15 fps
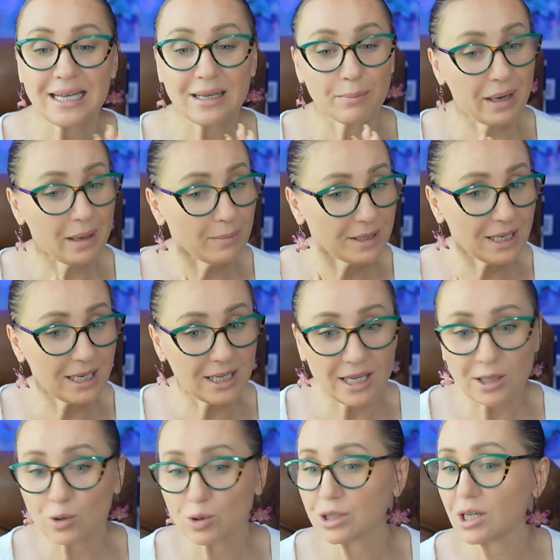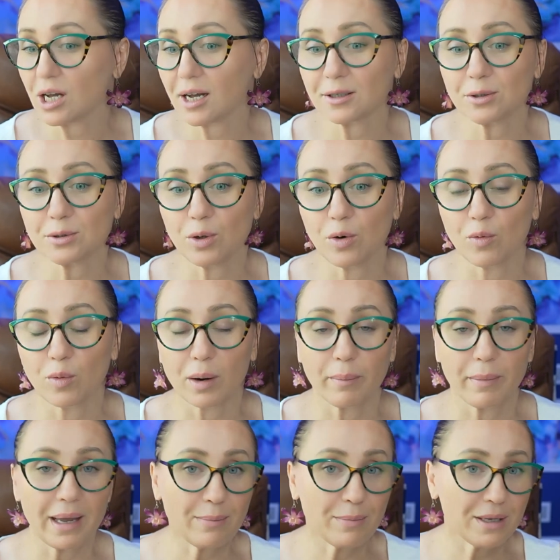Maybe they need to start lower.
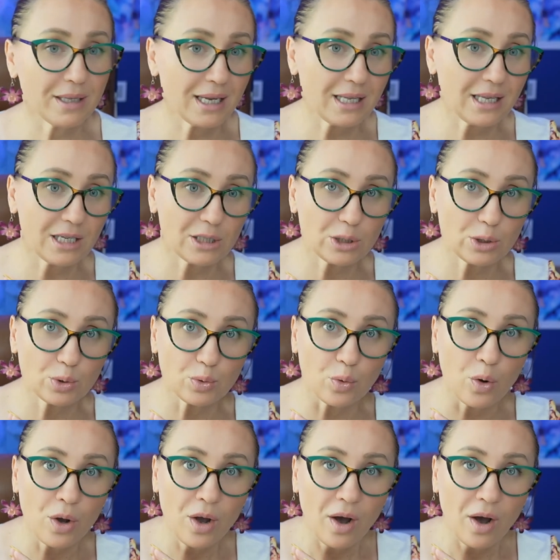Maybe they need to